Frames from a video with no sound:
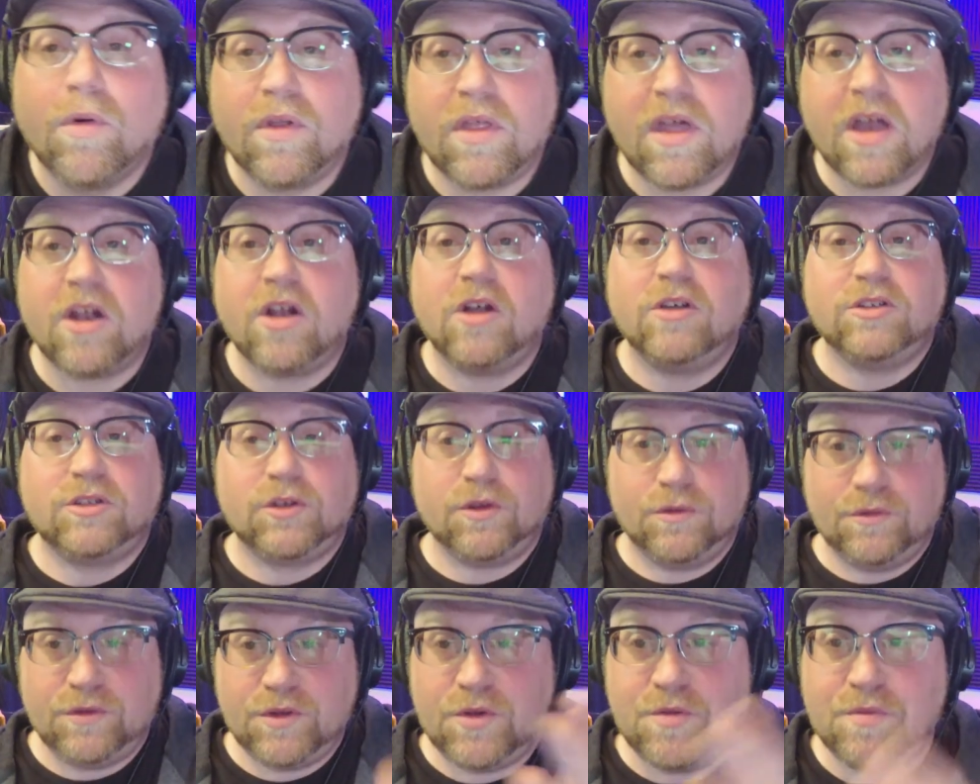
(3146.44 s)
Well, then
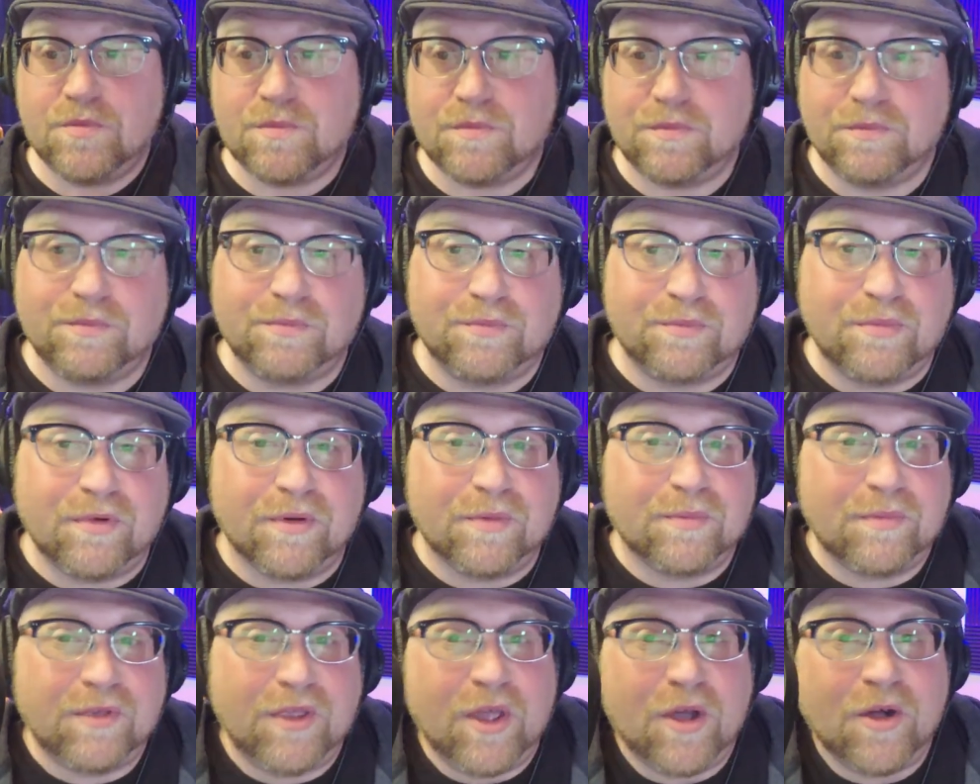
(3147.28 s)
also you
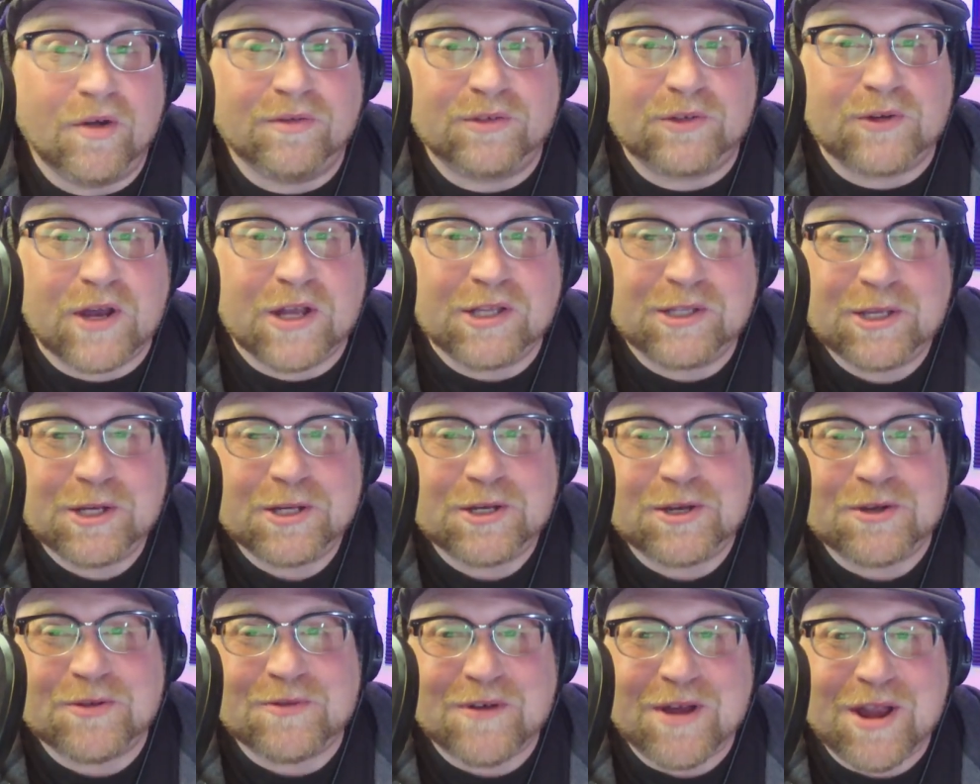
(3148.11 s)
you know
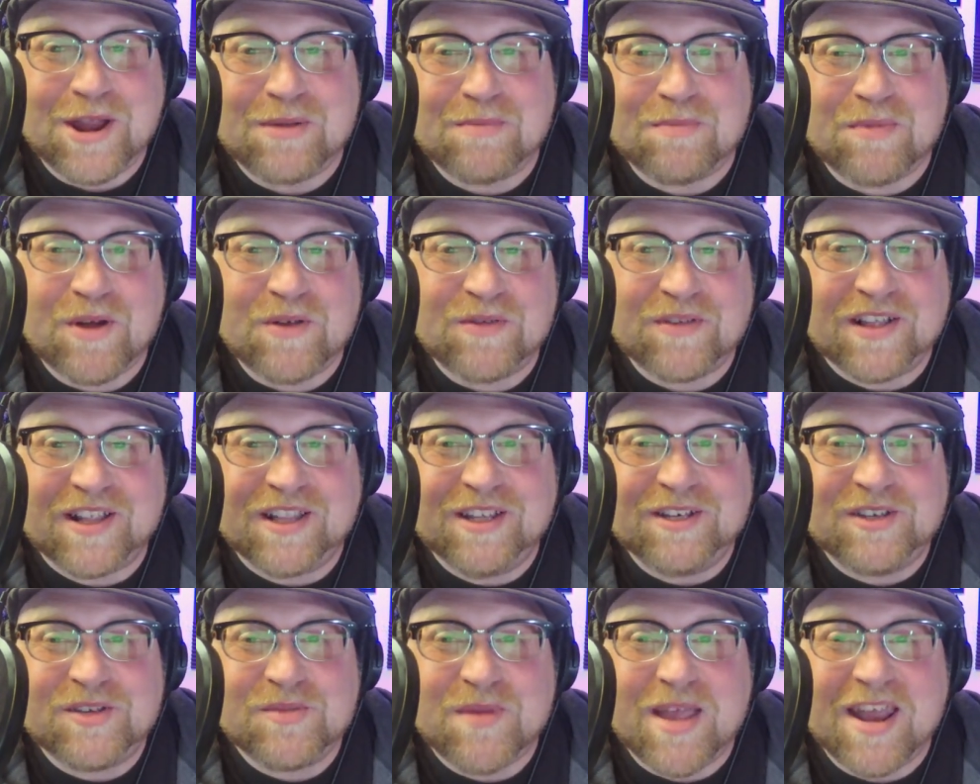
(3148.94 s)
transitioned right
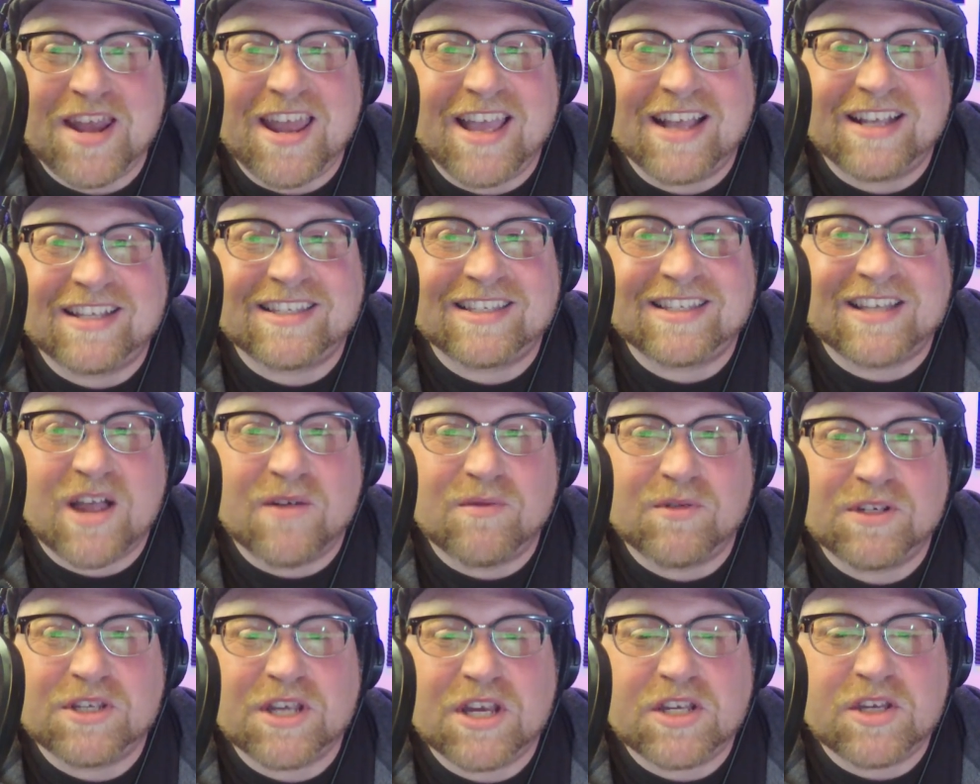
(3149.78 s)
perfectly into my next
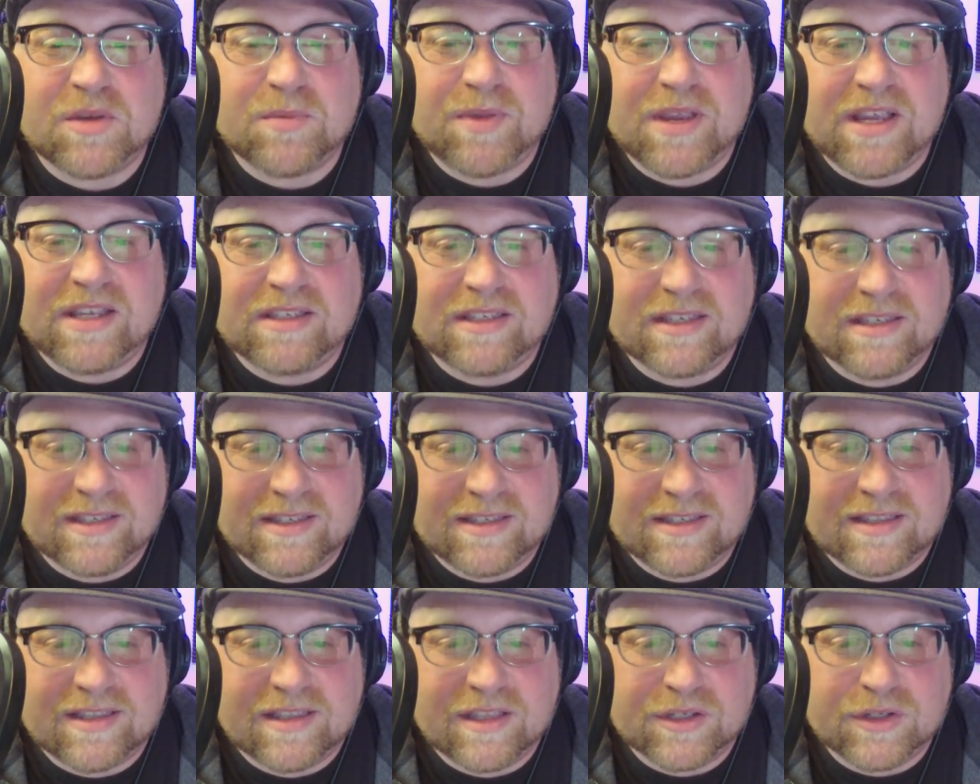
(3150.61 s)
conversation piece
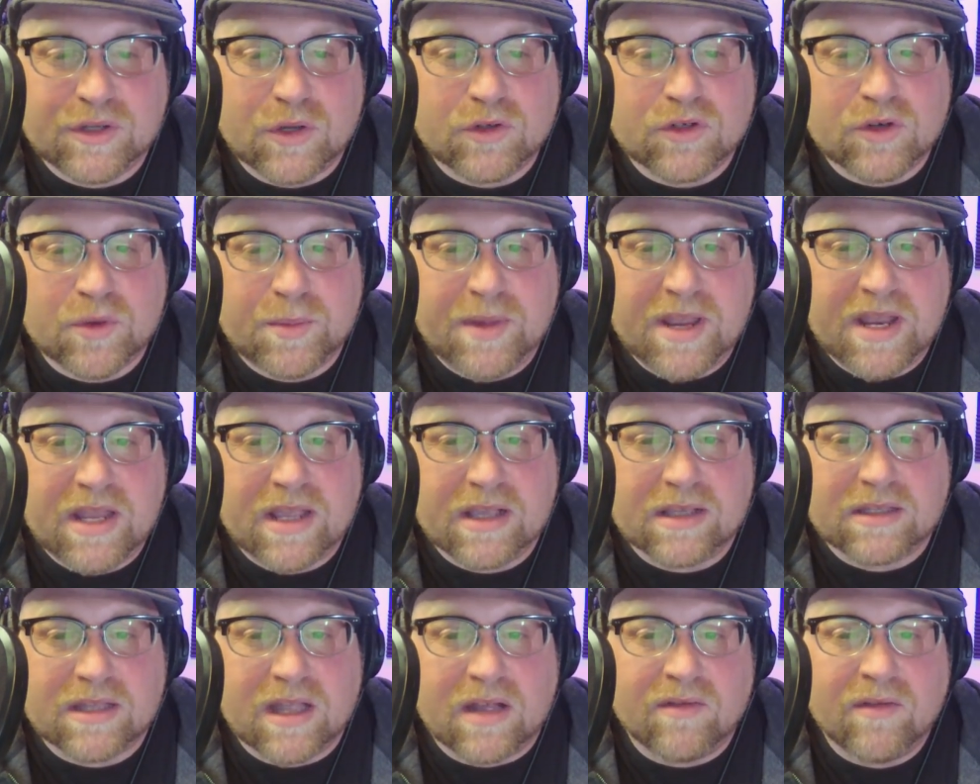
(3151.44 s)
is the social
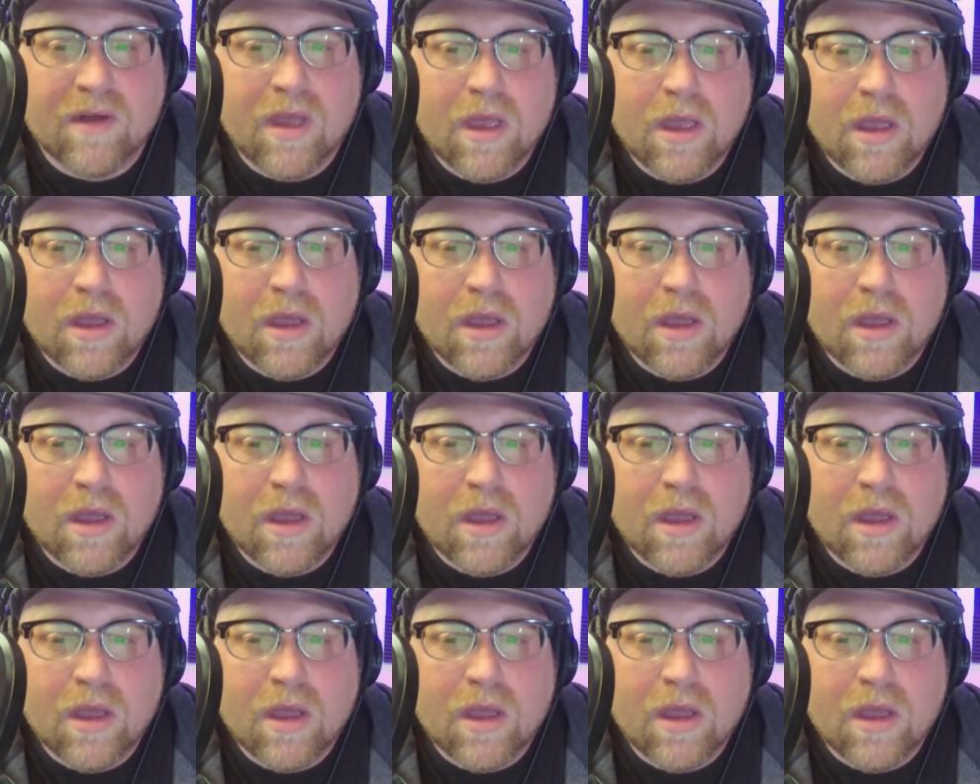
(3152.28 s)
media stuff.